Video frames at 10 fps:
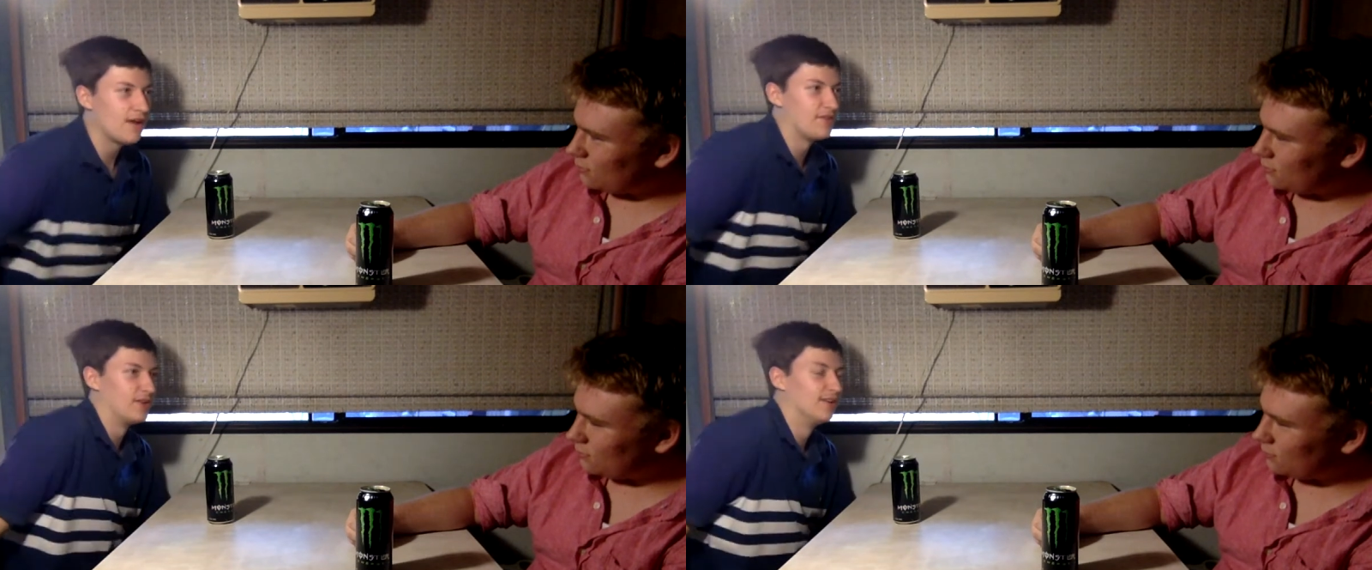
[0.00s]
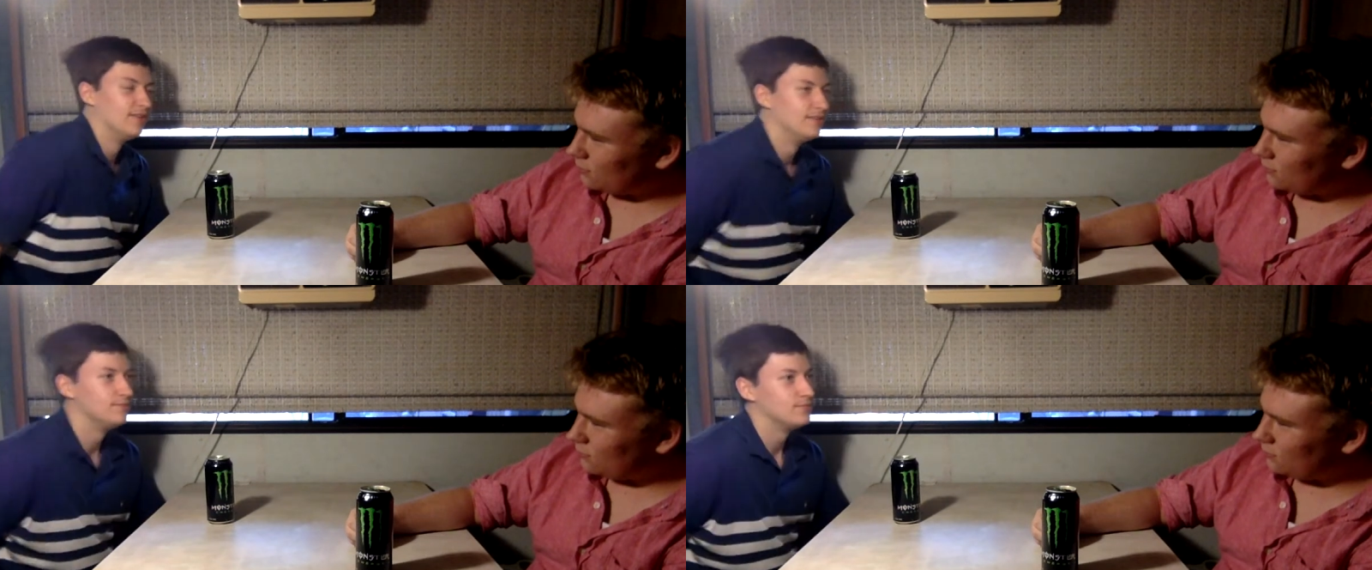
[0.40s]
Speaker 1: ever
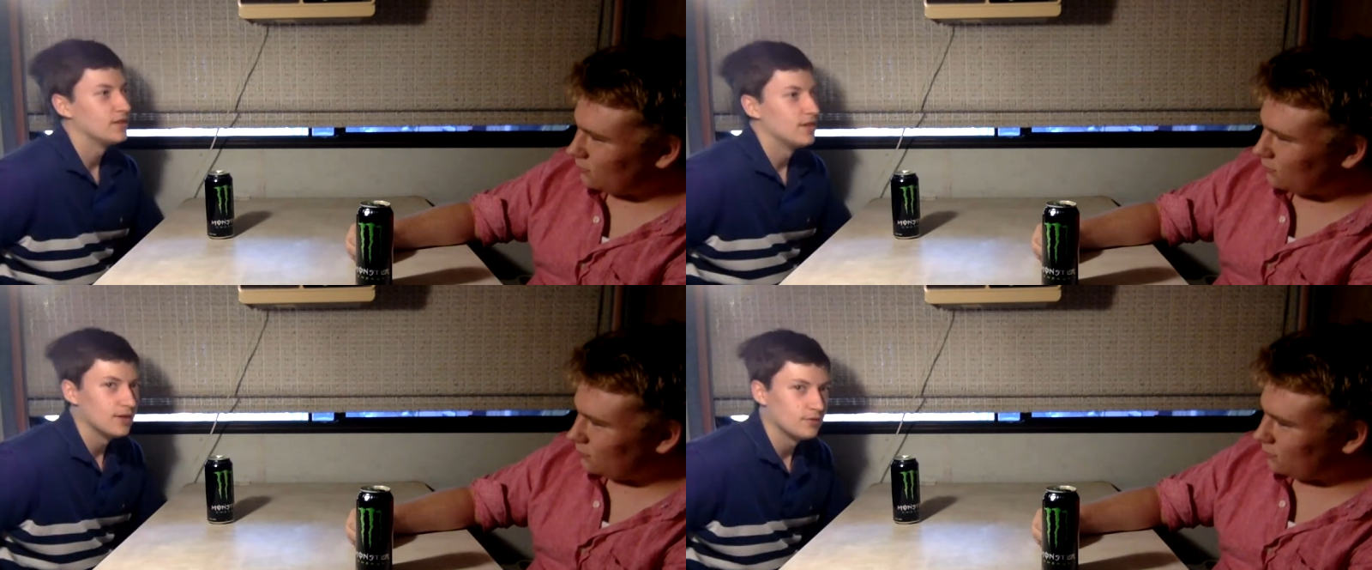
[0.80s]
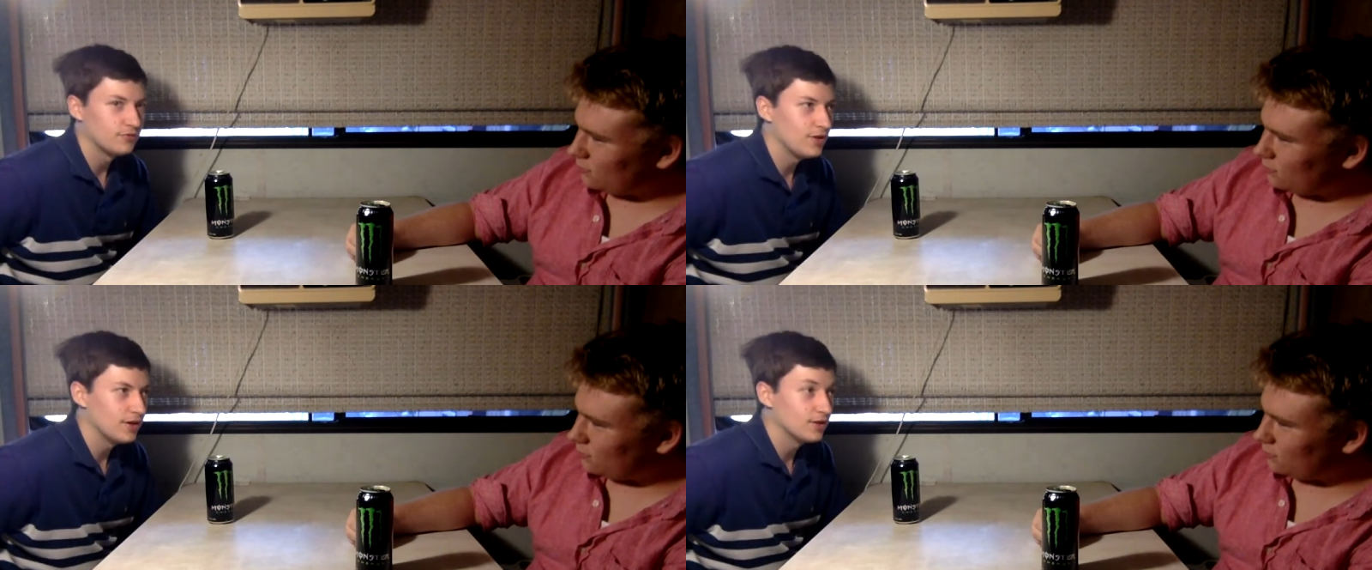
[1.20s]

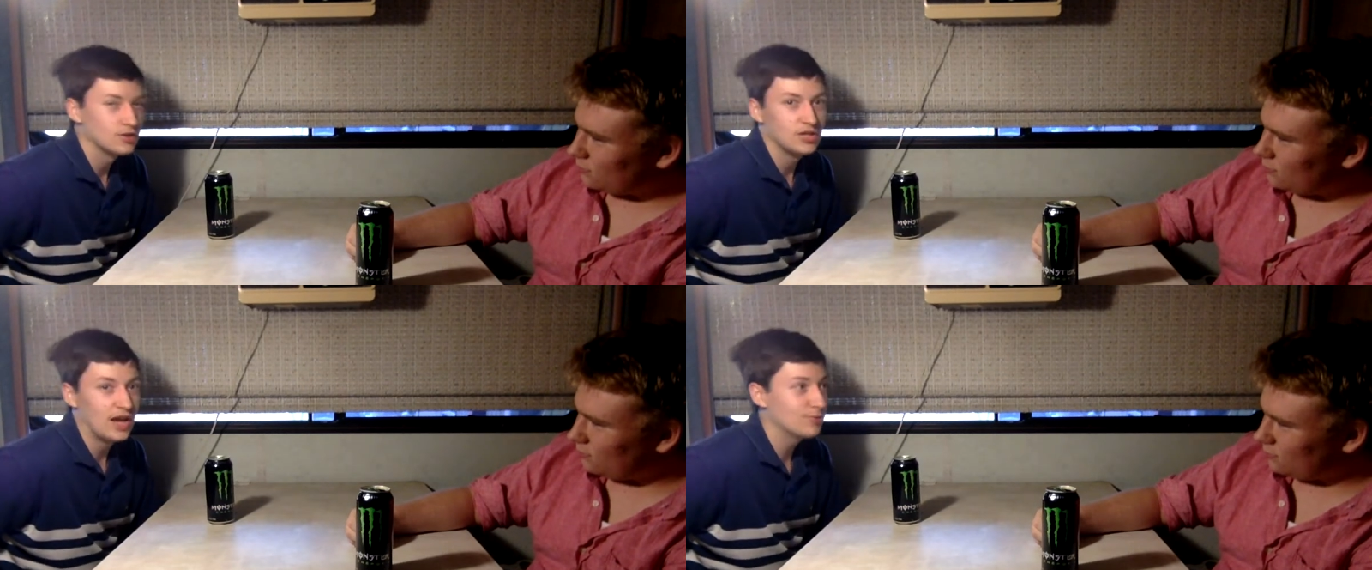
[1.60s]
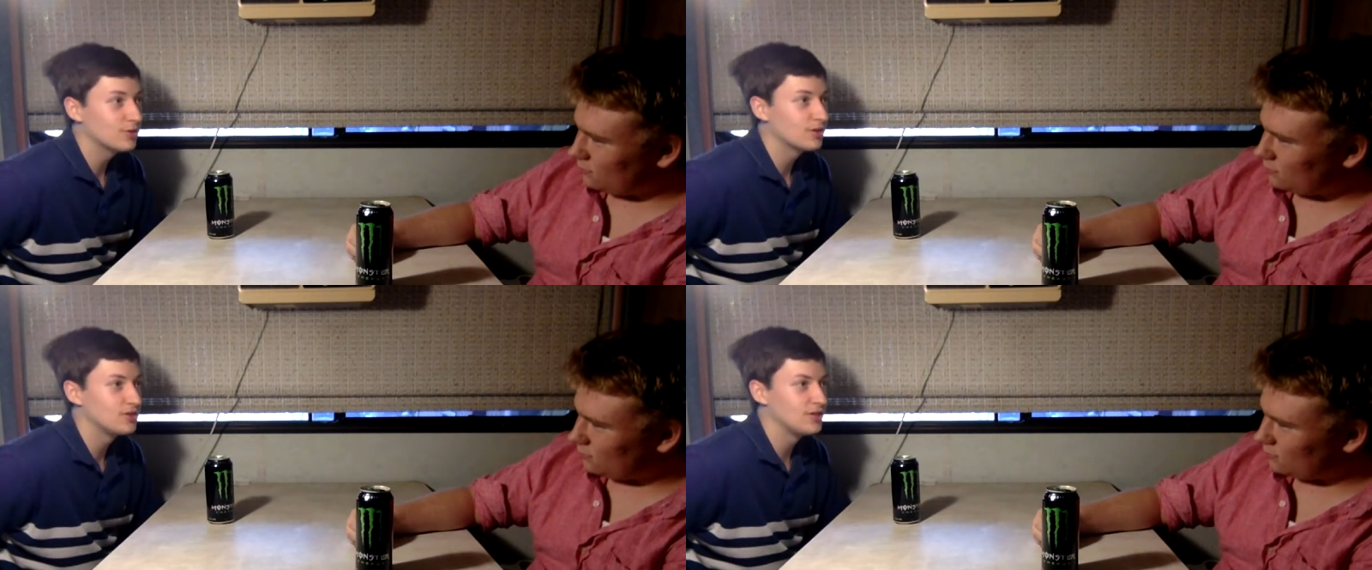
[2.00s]
uh, captured
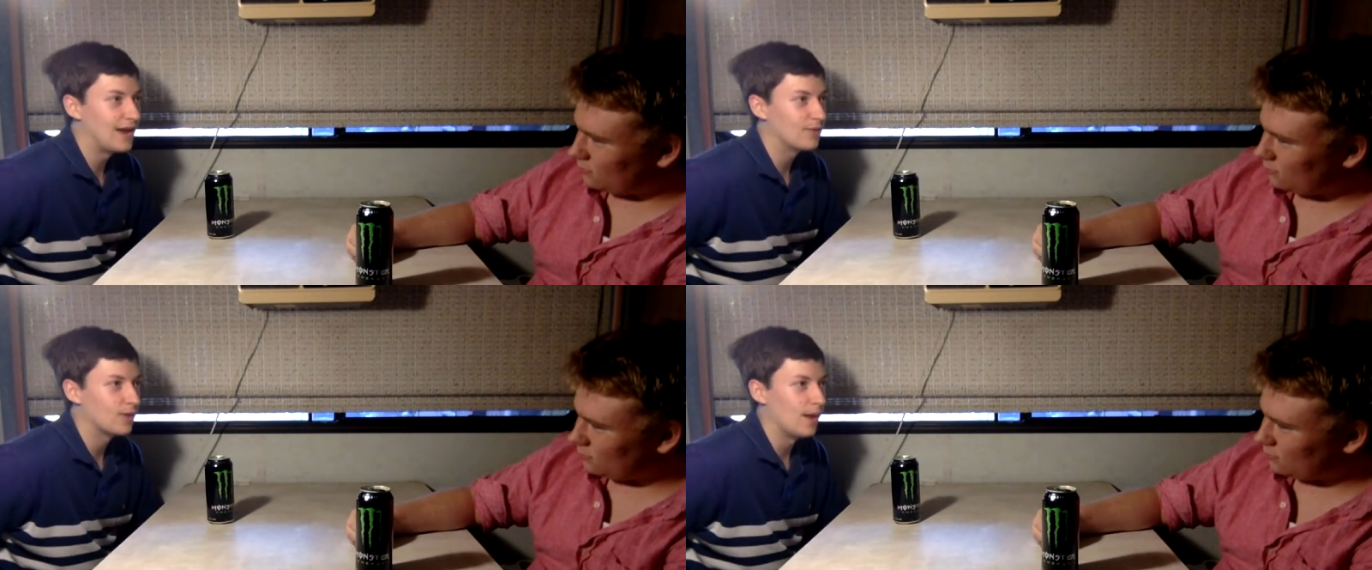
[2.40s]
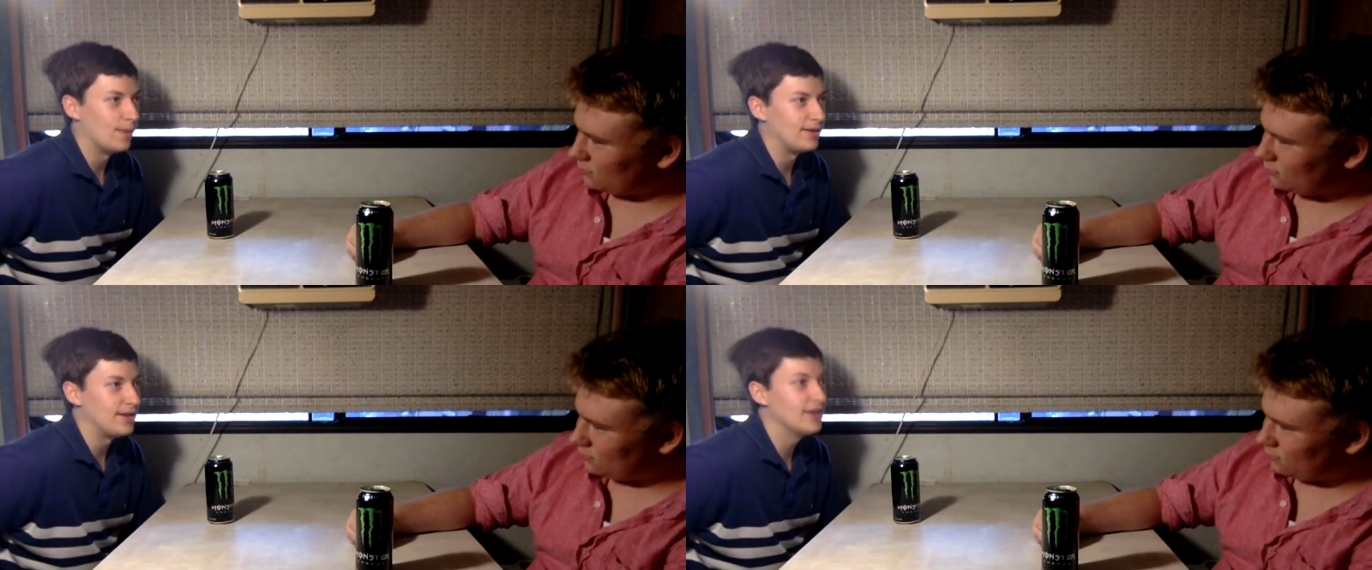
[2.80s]
a jackrabbit
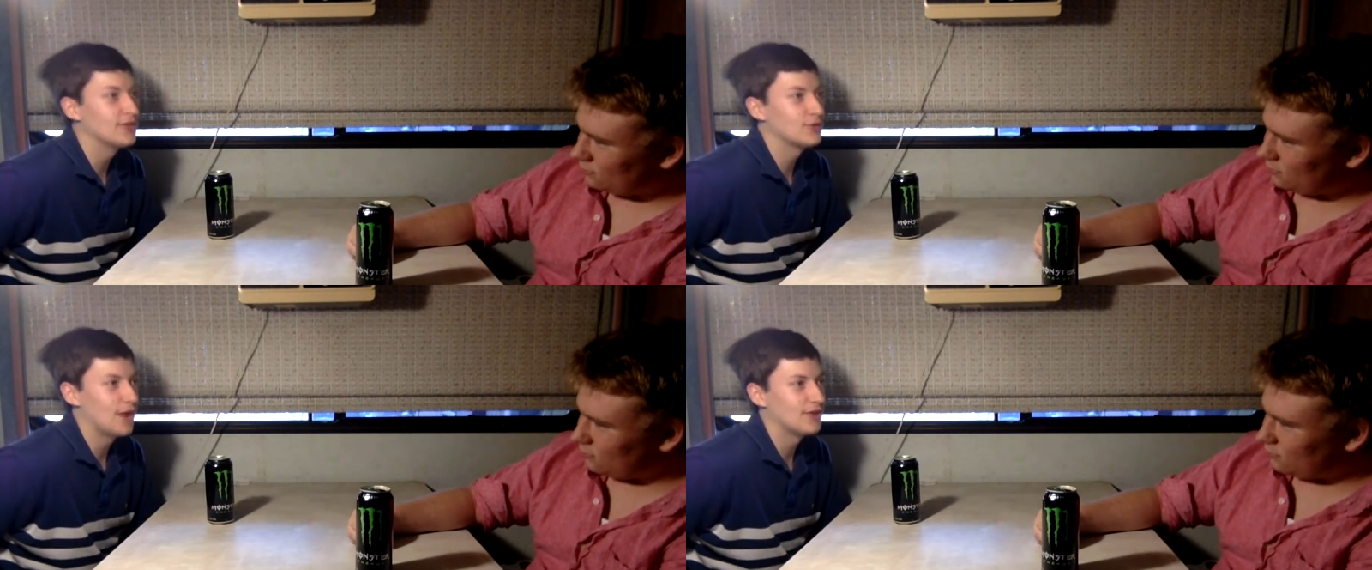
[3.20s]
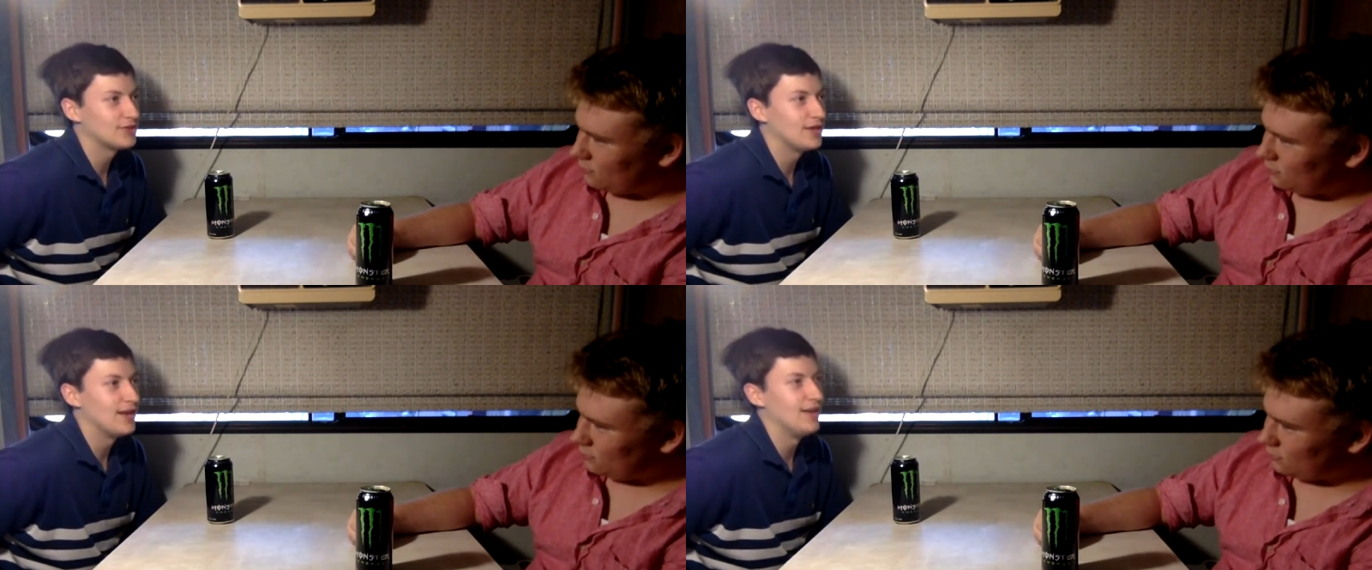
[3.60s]
in a trash
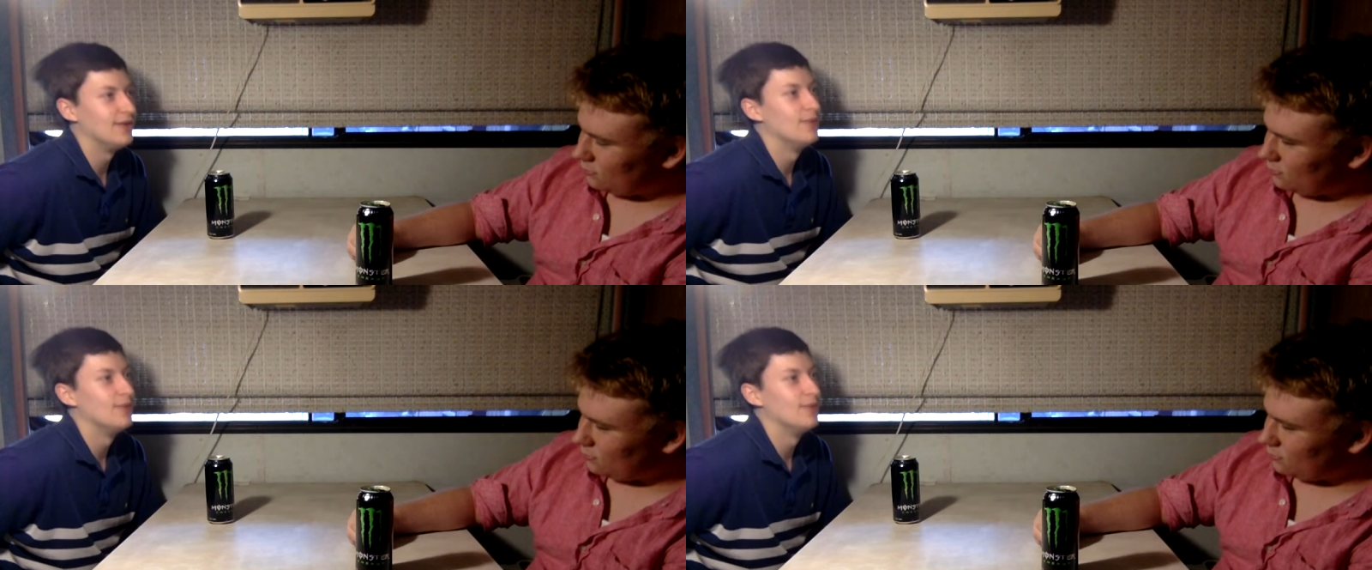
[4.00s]
can,